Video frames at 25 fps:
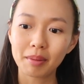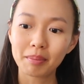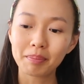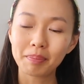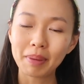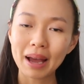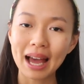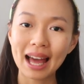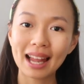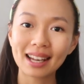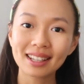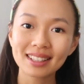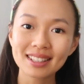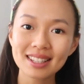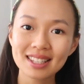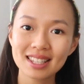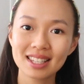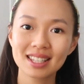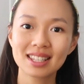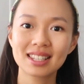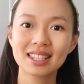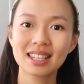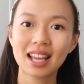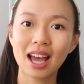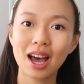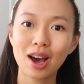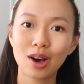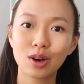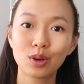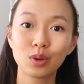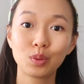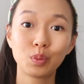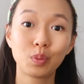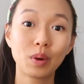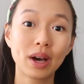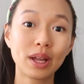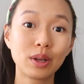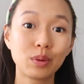balances
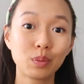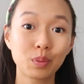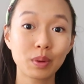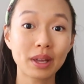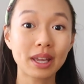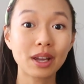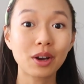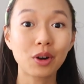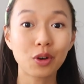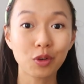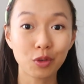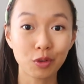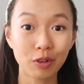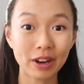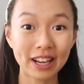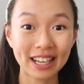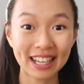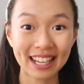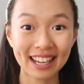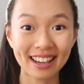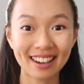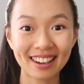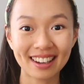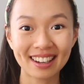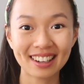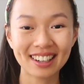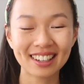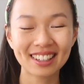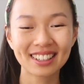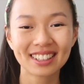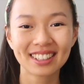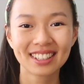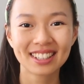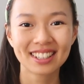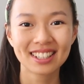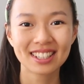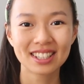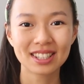out what we already are.
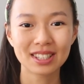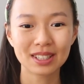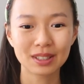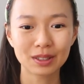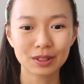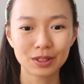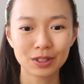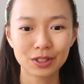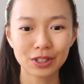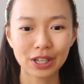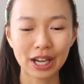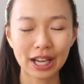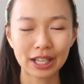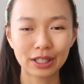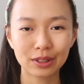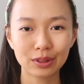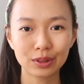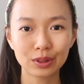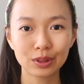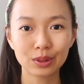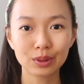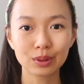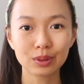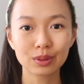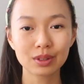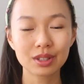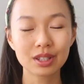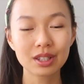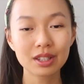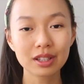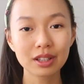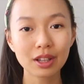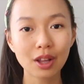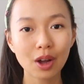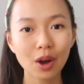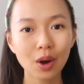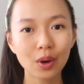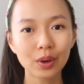So try to do
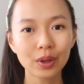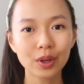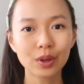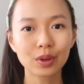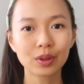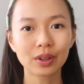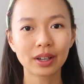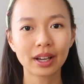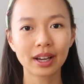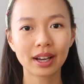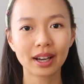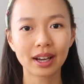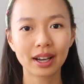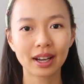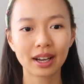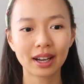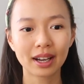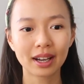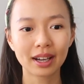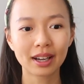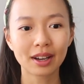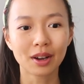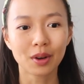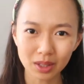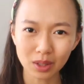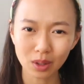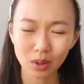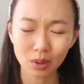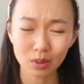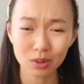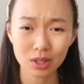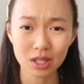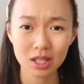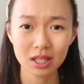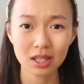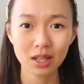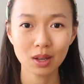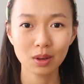slow yoga,
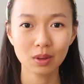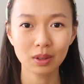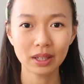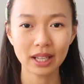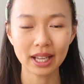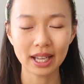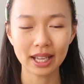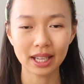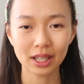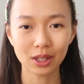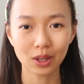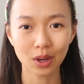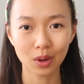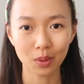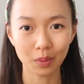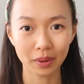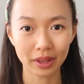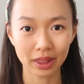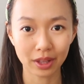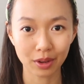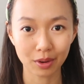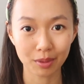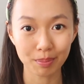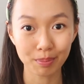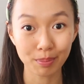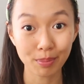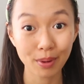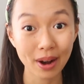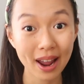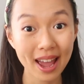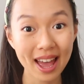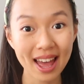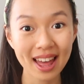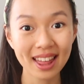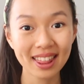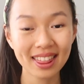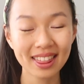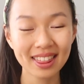go slowly, go with your
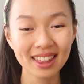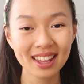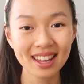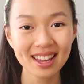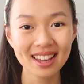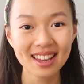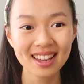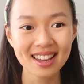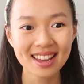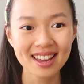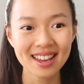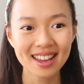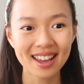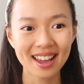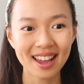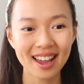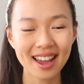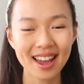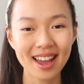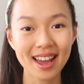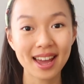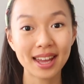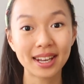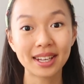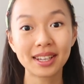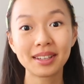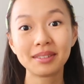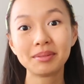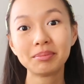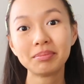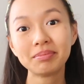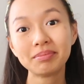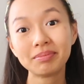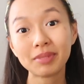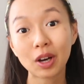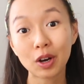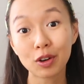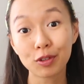breath, and
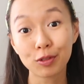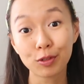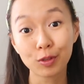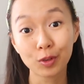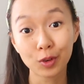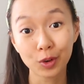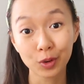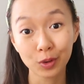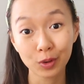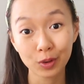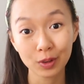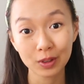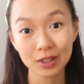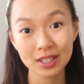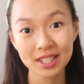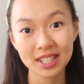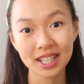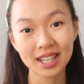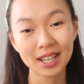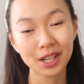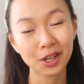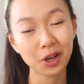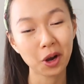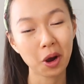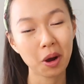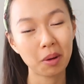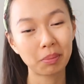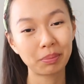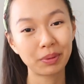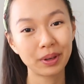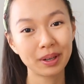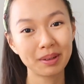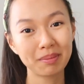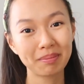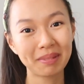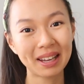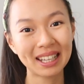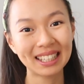of course
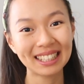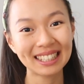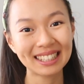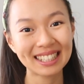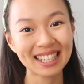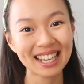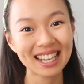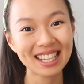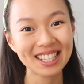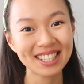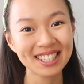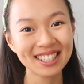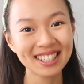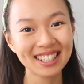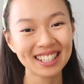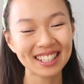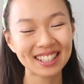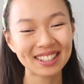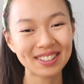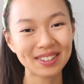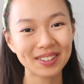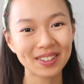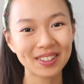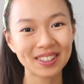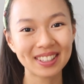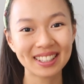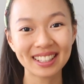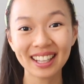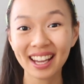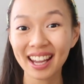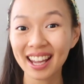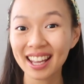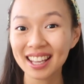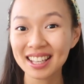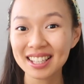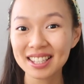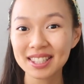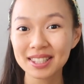incorporate meditation into your
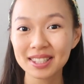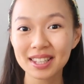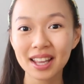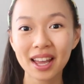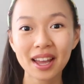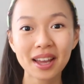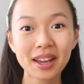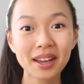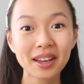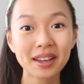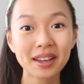days.